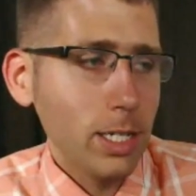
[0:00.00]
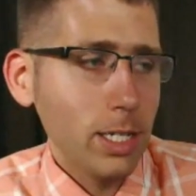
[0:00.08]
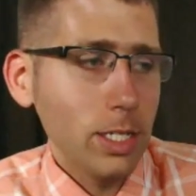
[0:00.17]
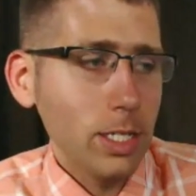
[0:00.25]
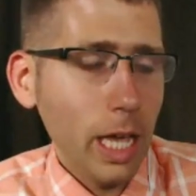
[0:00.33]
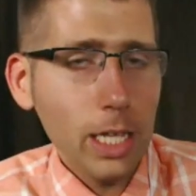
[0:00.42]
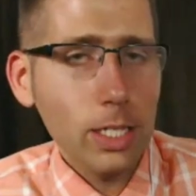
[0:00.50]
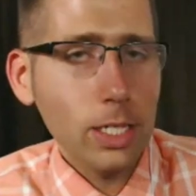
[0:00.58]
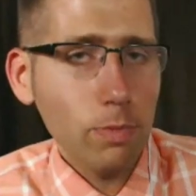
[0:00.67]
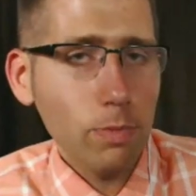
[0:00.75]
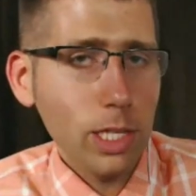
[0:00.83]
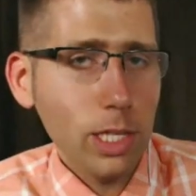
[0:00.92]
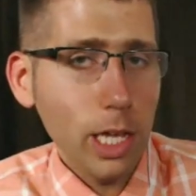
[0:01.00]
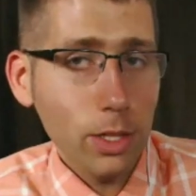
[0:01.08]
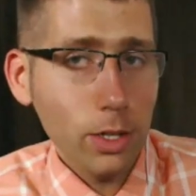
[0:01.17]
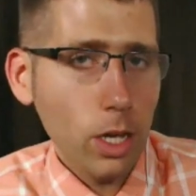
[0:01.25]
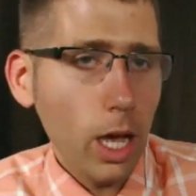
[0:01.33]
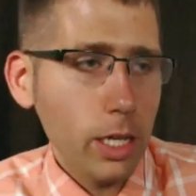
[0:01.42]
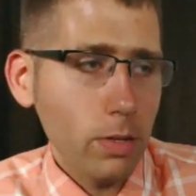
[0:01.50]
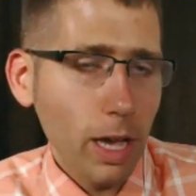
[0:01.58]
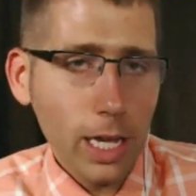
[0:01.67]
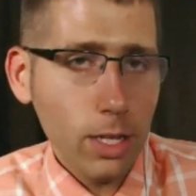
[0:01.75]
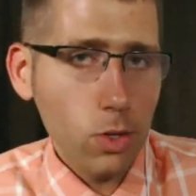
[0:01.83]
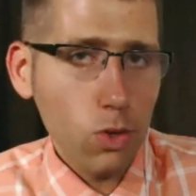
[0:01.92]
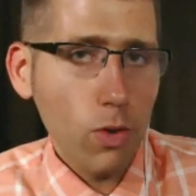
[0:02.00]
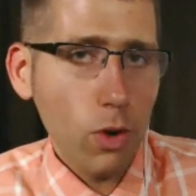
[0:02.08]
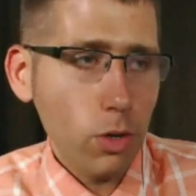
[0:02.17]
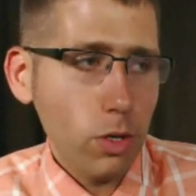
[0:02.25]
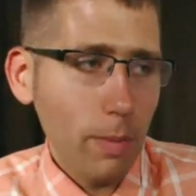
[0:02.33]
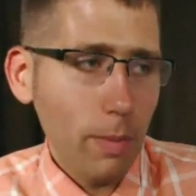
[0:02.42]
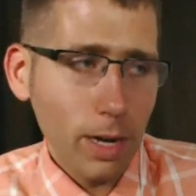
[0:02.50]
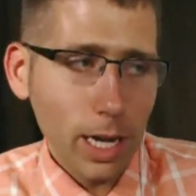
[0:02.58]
design something that looks awesome. I can use Photoshop,